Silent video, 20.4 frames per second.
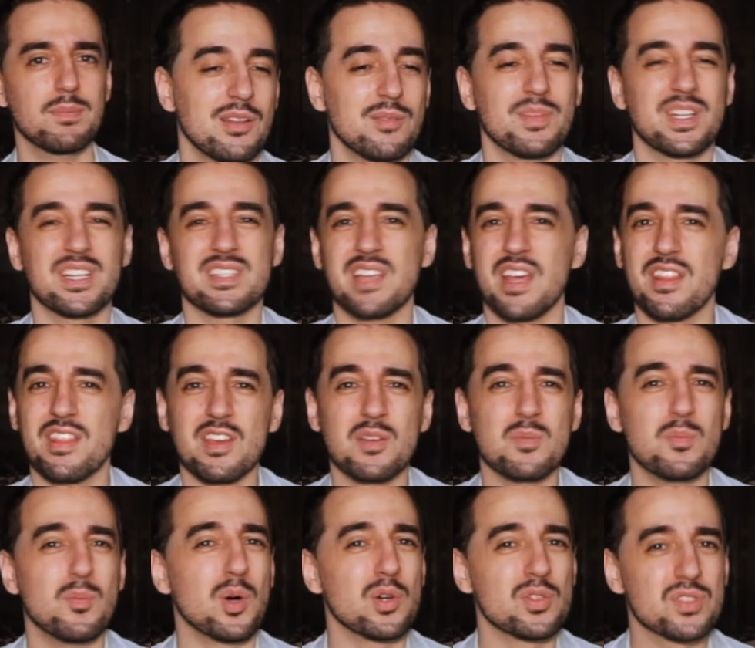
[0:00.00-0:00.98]
because I think
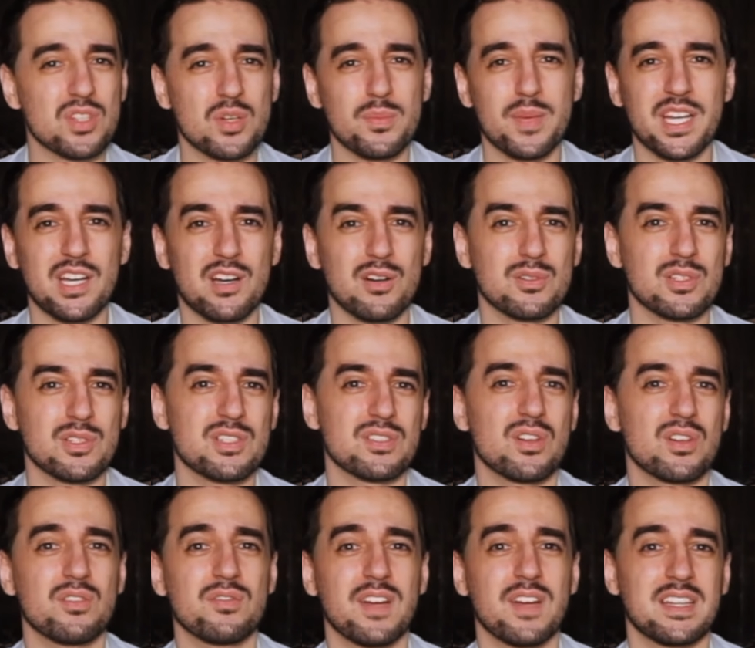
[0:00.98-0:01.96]
most Omega owners
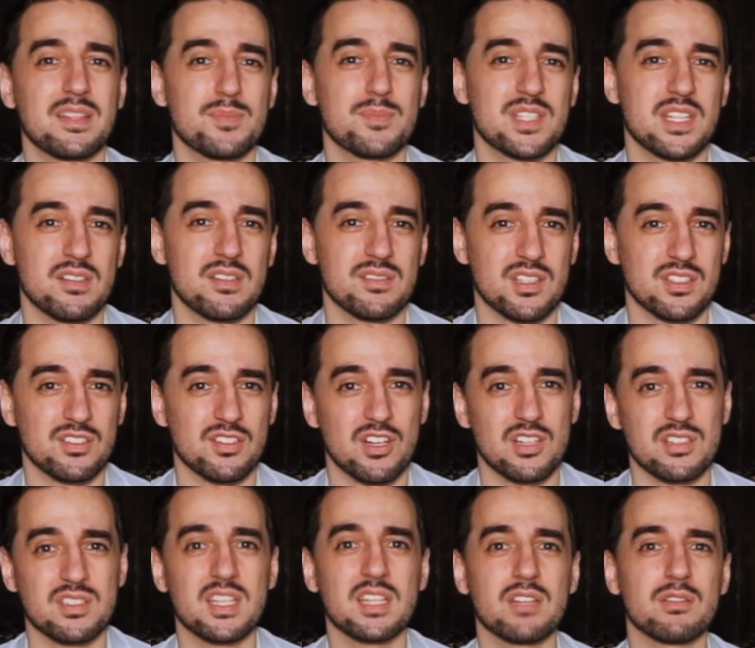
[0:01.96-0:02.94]
don't find themselves under
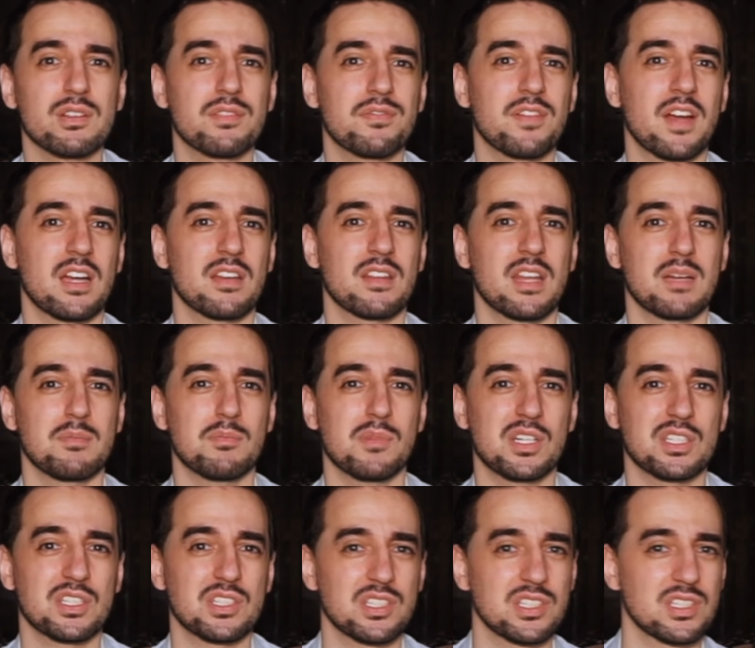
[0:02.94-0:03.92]
artillery fire that
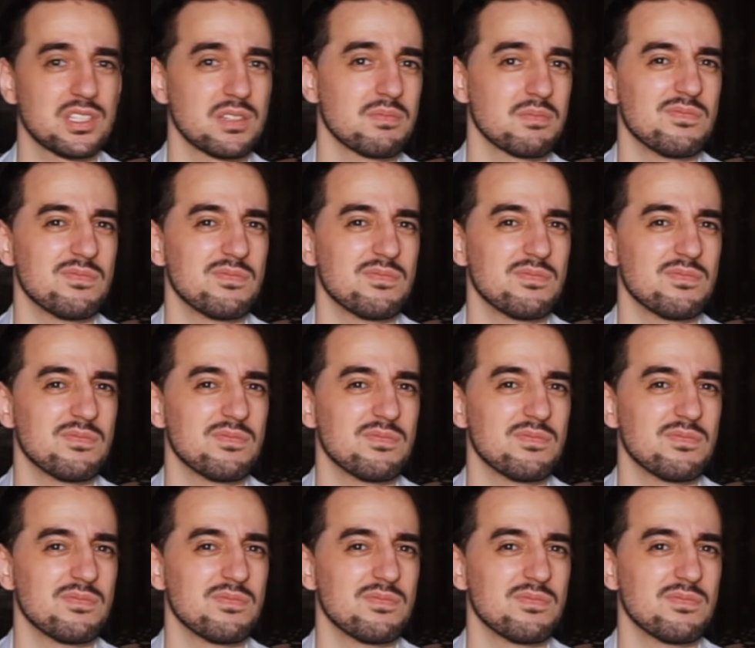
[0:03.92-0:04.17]
much.